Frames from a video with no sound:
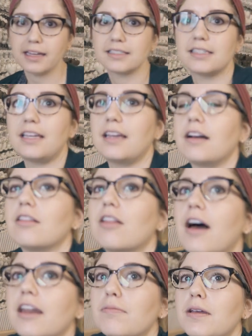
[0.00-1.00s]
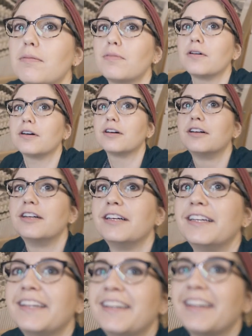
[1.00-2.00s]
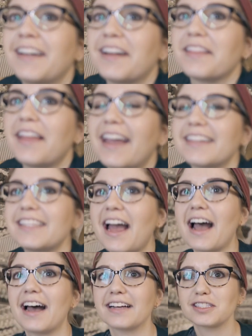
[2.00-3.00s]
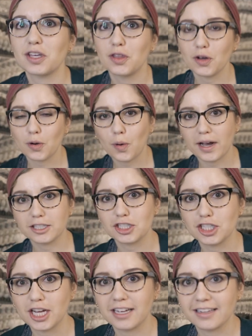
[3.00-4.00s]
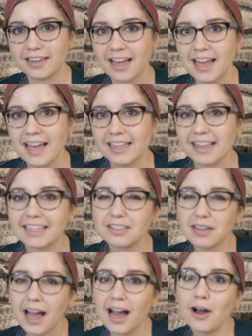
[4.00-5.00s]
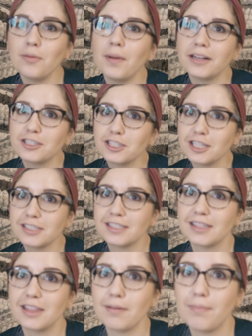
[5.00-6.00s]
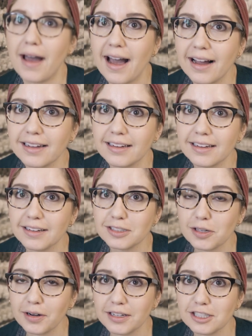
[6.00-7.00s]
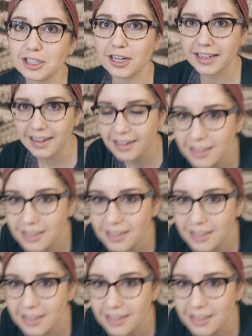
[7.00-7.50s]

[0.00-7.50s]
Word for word: I see a lot of people like to ask the question, like how much does the back, sorry, I'm just trying to